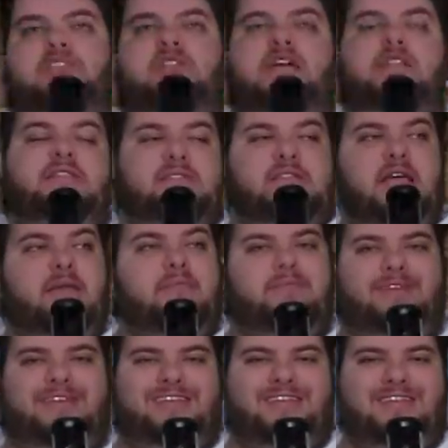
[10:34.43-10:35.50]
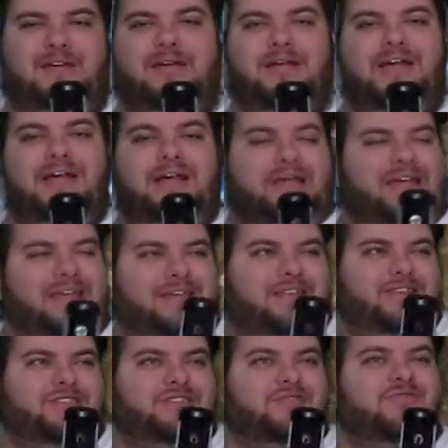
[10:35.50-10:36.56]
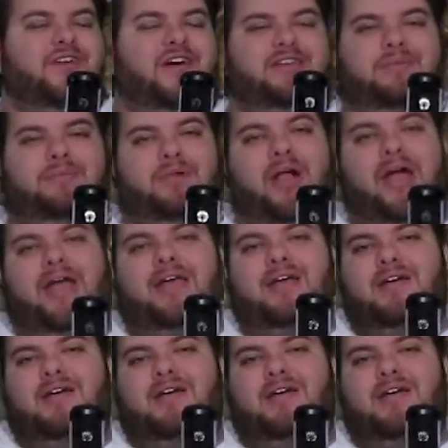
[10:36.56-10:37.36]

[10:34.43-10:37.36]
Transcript: like this game. It's just fun to play.